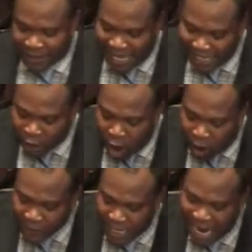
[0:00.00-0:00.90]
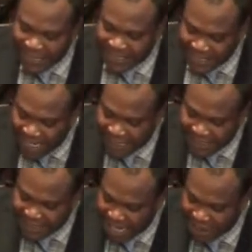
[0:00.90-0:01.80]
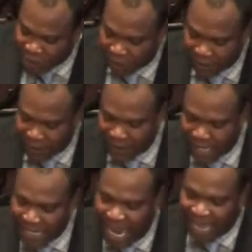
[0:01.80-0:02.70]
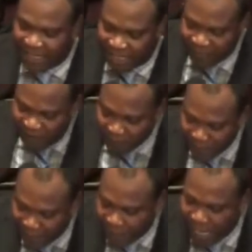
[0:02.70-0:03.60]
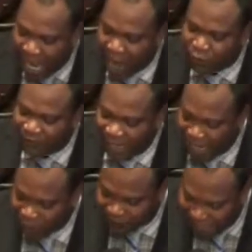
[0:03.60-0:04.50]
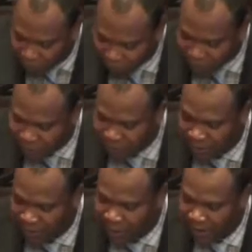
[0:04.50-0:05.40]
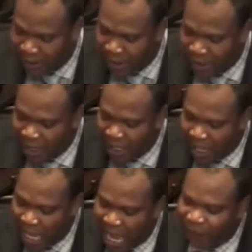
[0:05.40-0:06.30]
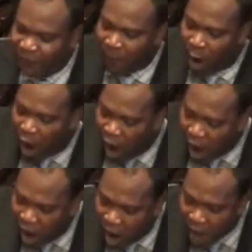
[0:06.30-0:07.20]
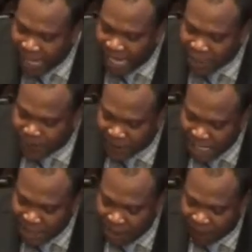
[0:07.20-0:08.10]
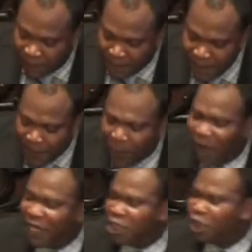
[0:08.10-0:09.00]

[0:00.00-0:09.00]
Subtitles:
that the Lord had sent his angel and had delivered me out of the hand of Herod and from all the expectation of the people of the